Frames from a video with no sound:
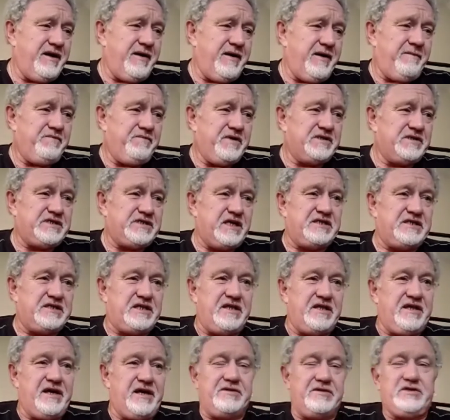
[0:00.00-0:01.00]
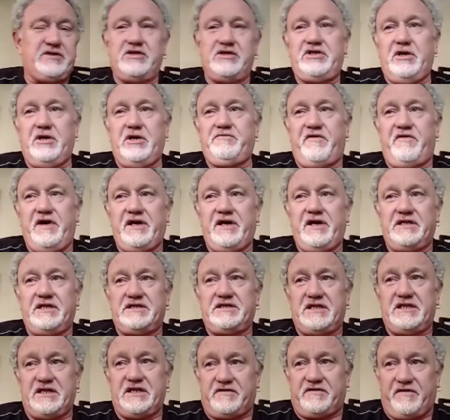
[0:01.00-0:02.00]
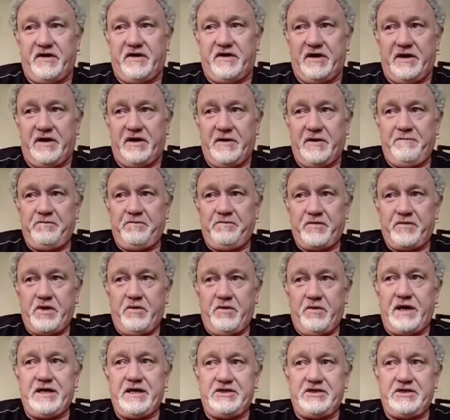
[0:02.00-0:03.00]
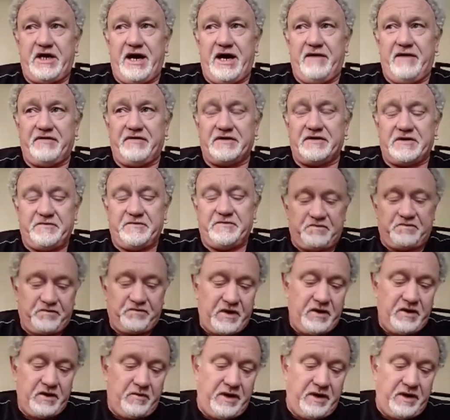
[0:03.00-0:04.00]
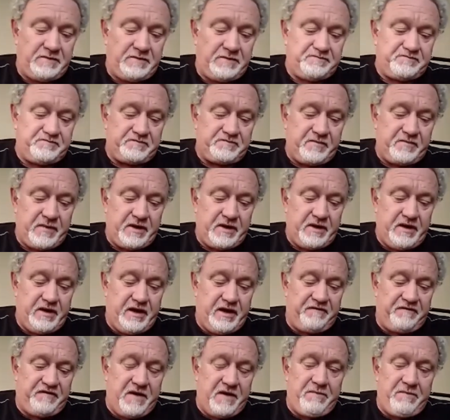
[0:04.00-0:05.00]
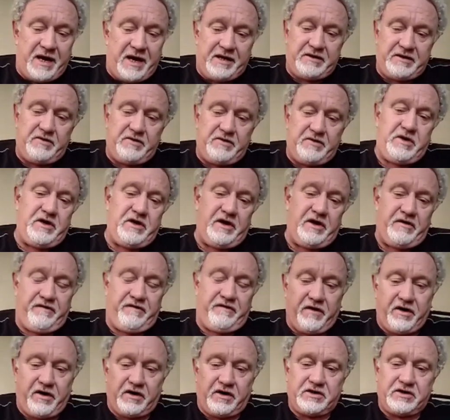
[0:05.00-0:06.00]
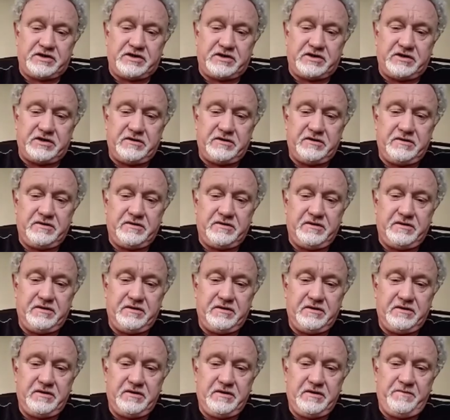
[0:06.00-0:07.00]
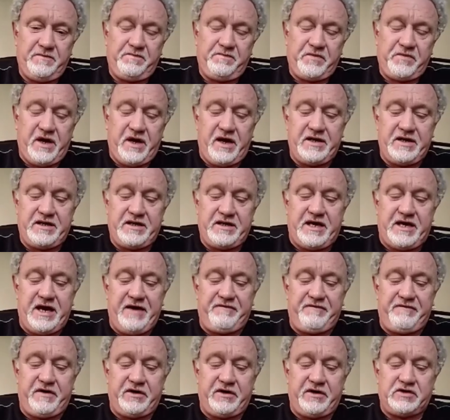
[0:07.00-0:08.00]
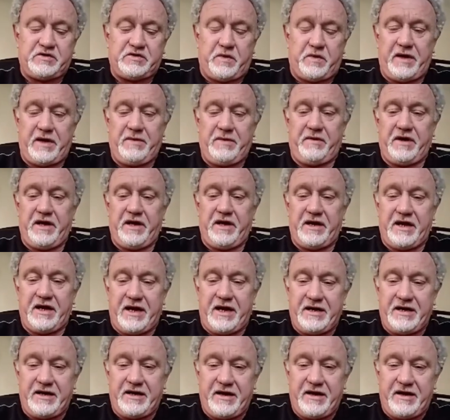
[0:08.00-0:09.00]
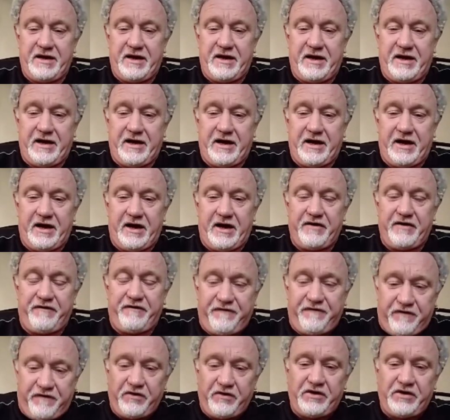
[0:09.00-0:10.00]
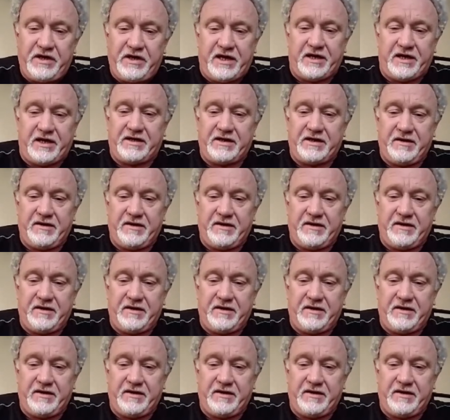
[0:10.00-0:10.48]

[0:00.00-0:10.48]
There's 60,000 job vacancies for wagon drivers. Well, if they back the workforce and gave those people and funded